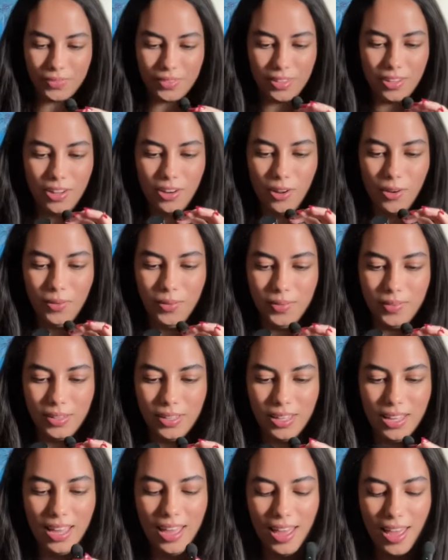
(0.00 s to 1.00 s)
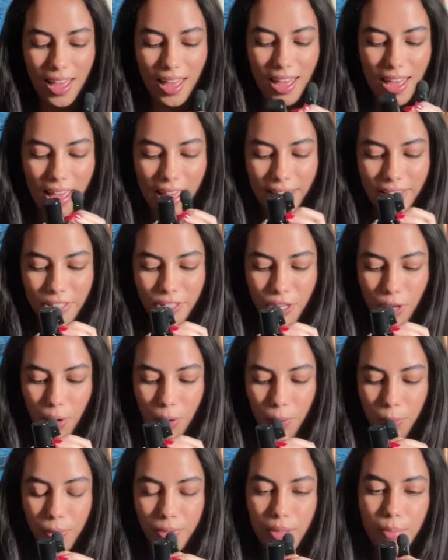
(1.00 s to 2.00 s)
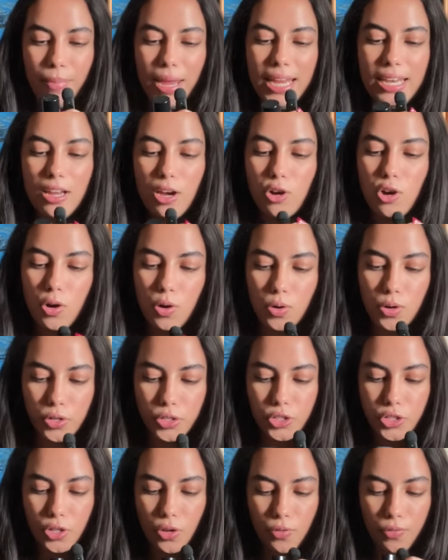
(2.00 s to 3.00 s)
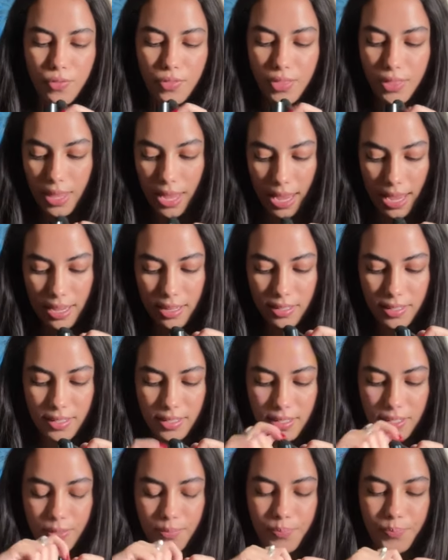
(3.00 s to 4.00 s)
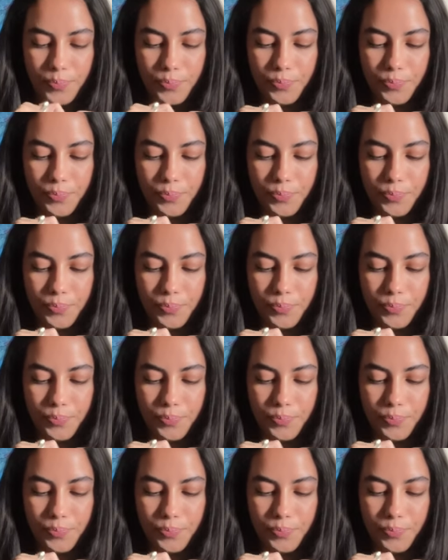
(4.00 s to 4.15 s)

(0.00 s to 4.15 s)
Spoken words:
you know? So the main accords of this